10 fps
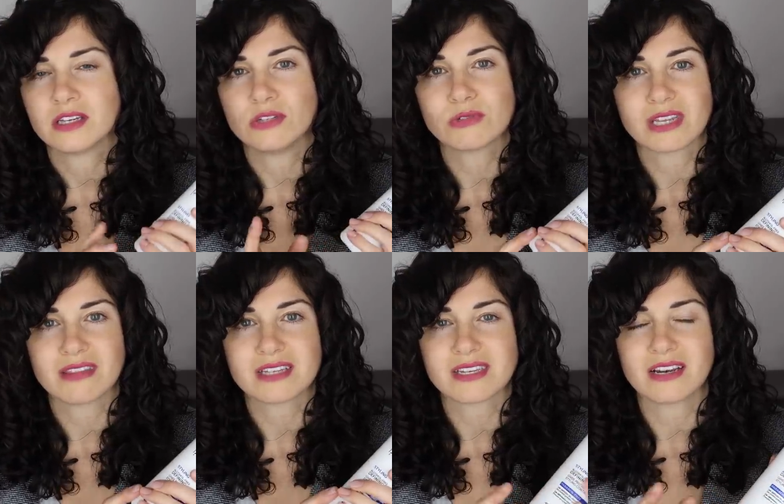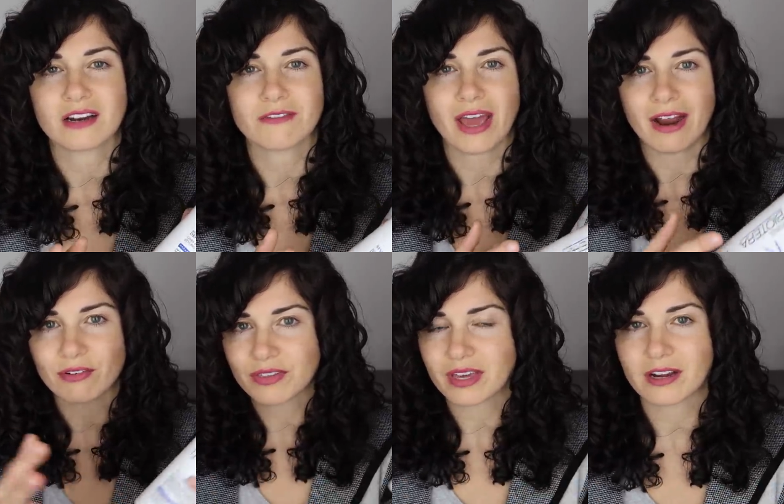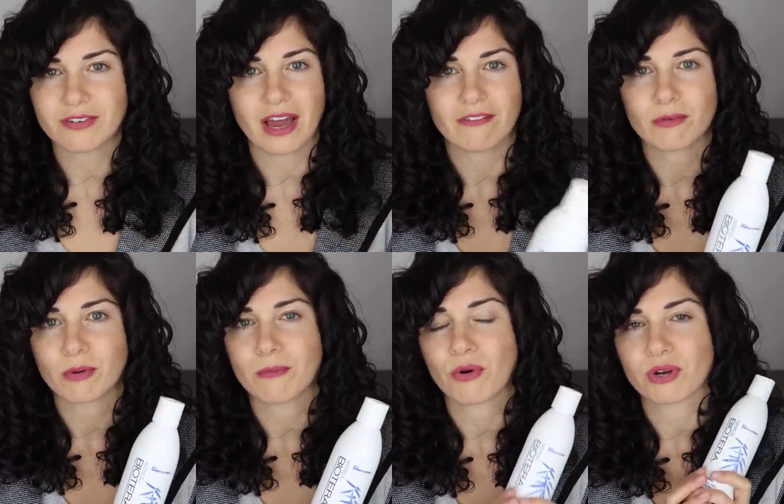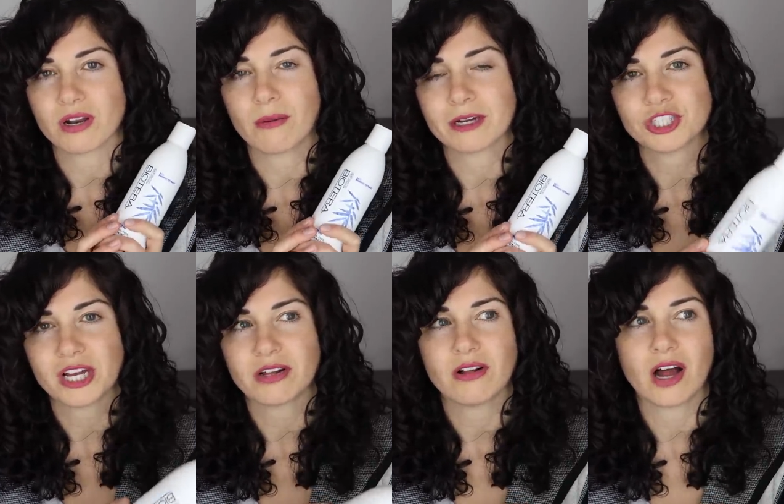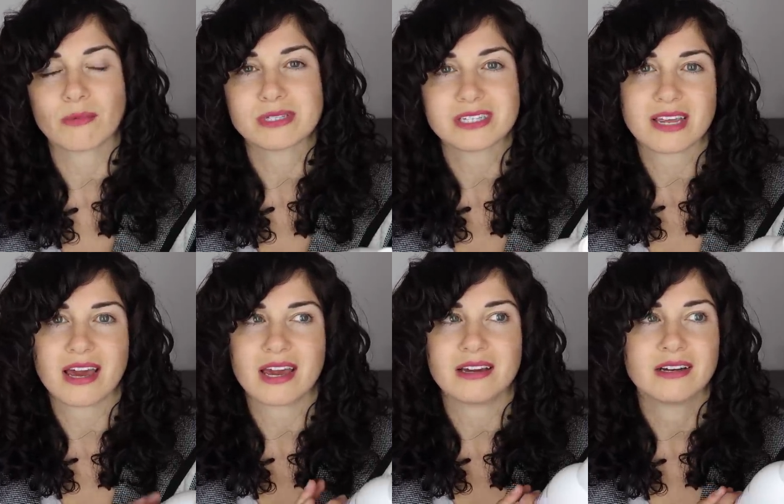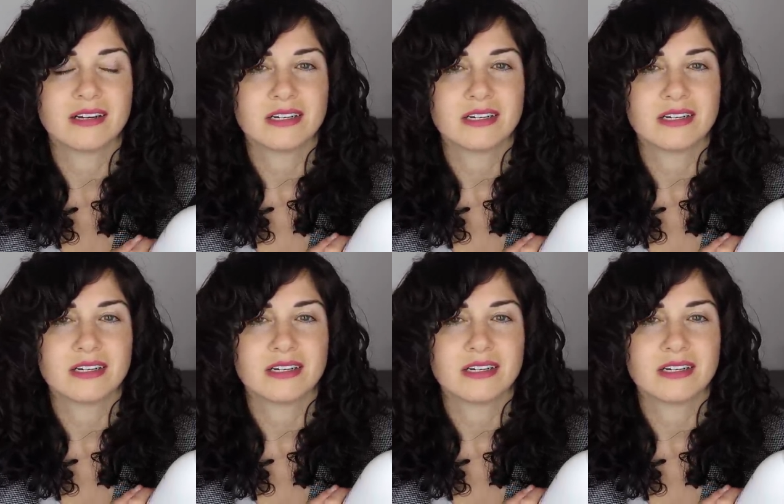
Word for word: using this, and out of everything I've ever promoted on my channel, I would say